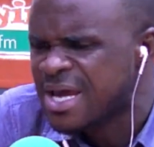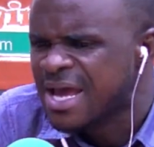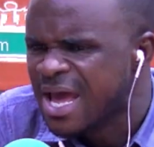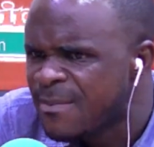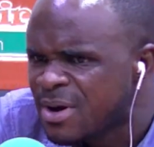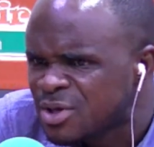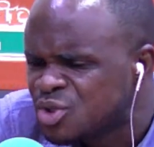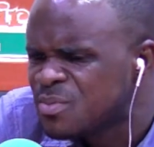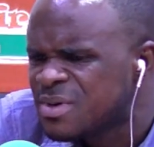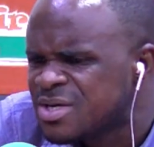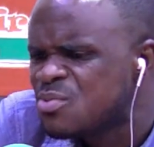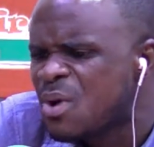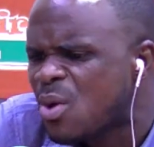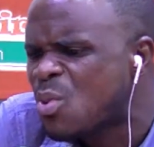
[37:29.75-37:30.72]
A bet to me the
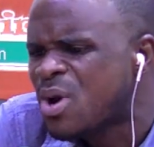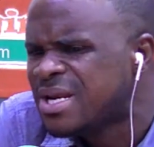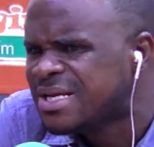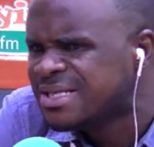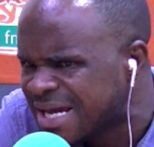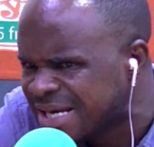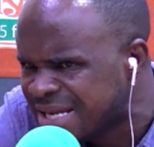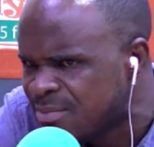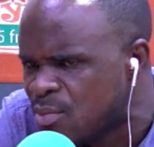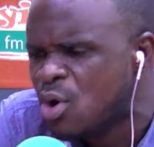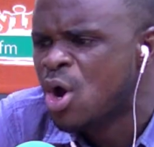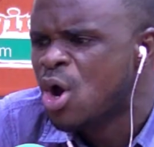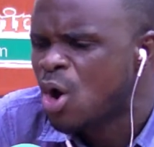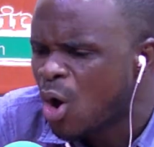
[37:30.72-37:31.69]
work with the Danimo.
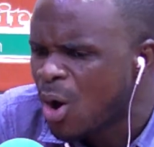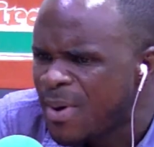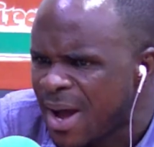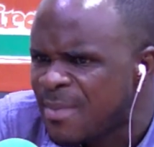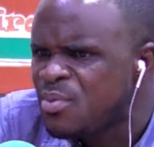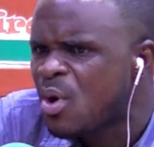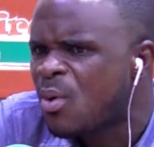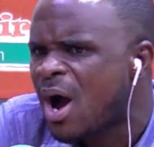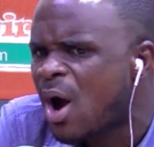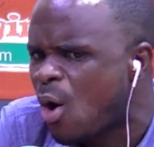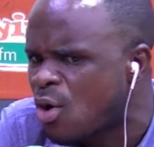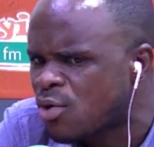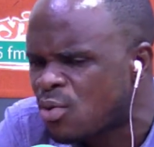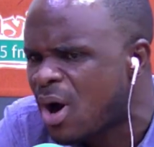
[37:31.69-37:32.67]
Or Babio wa
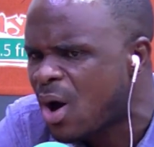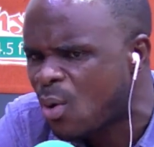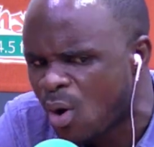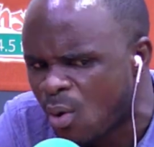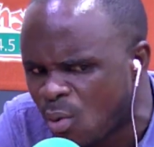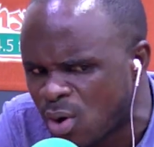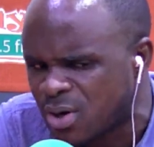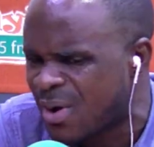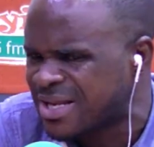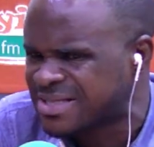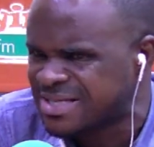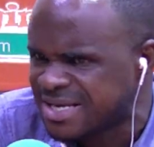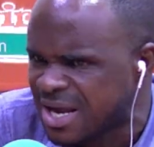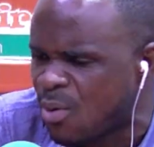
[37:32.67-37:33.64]
or no. Won wo na
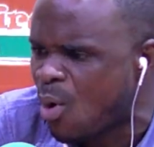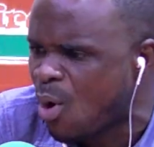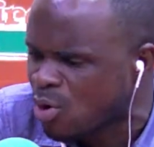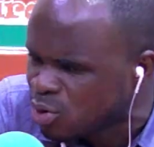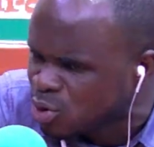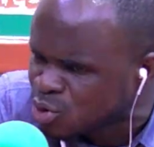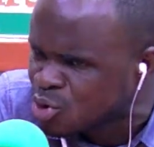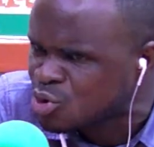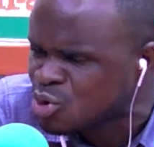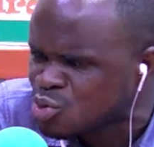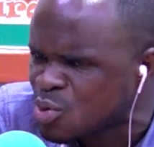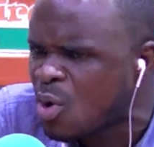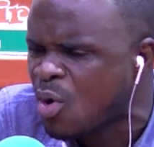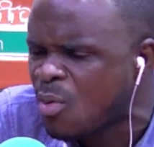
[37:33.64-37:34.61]
wate ya ono so so so
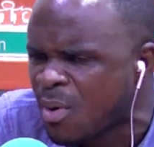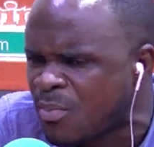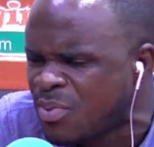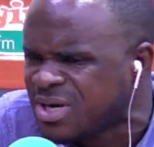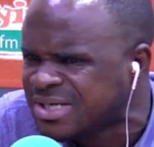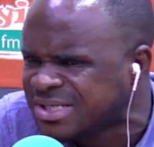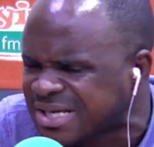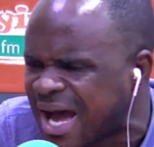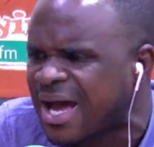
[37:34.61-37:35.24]
wo bobuni sa